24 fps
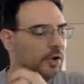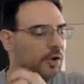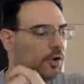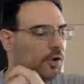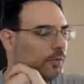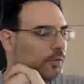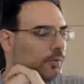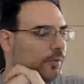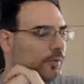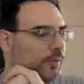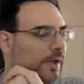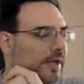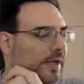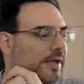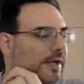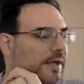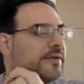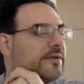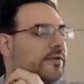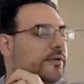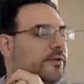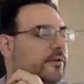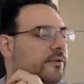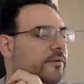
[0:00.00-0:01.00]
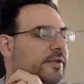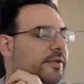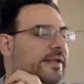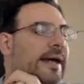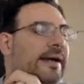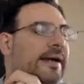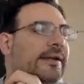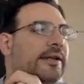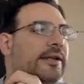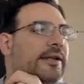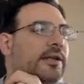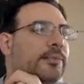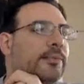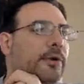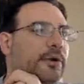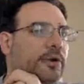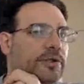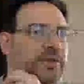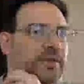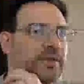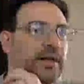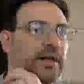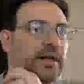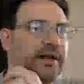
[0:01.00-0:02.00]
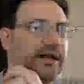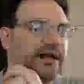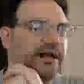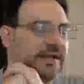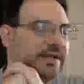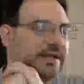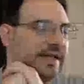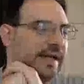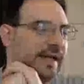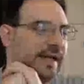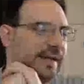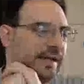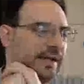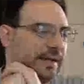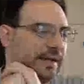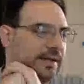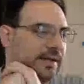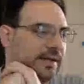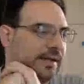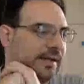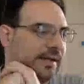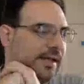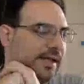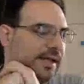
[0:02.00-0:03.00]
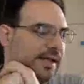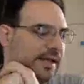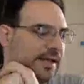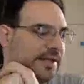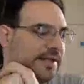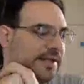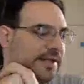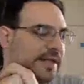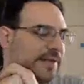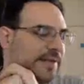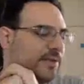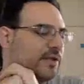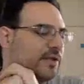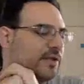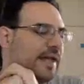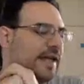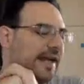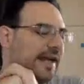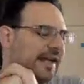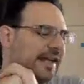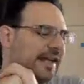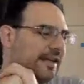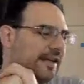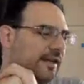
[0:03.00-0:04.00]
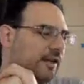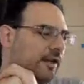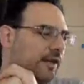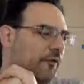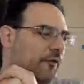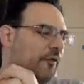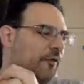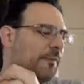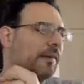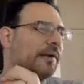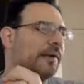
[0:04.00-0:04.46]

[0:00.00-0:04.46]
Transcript: was through attacking your opponent's guardian deck. Each time you attack it, you flip a